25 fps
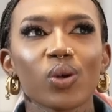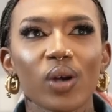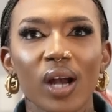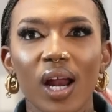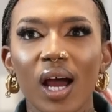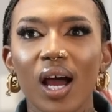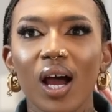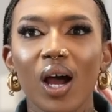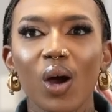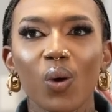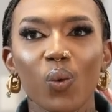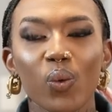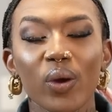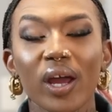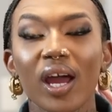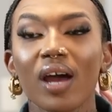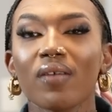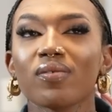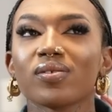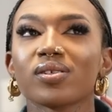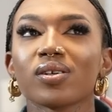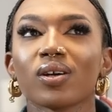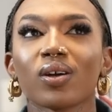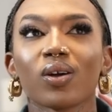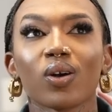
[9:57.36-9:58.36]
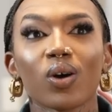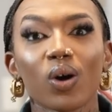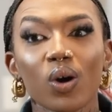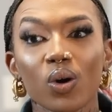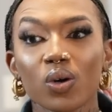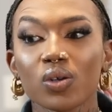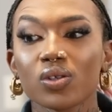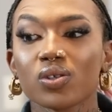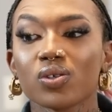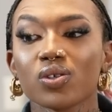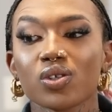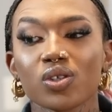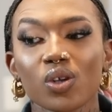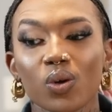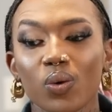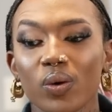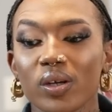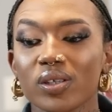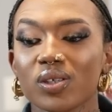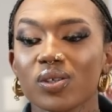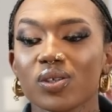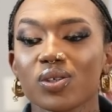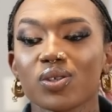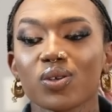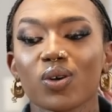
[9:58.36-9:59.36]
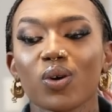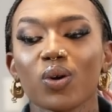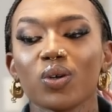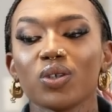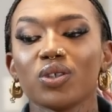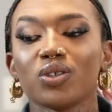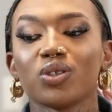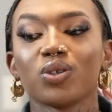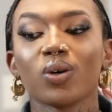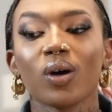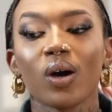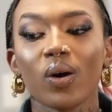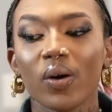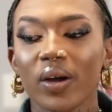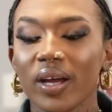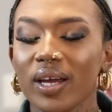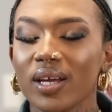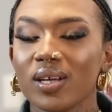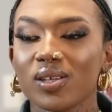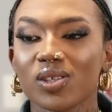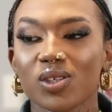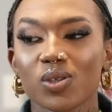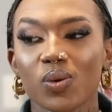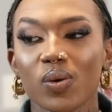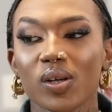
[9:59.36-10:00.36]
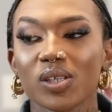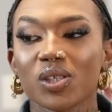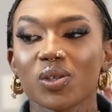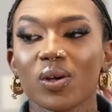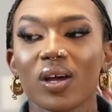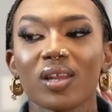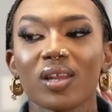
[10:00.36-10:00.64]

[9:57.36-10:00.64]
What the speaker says: now we have to go to Soweto to go do our hair in Soweto.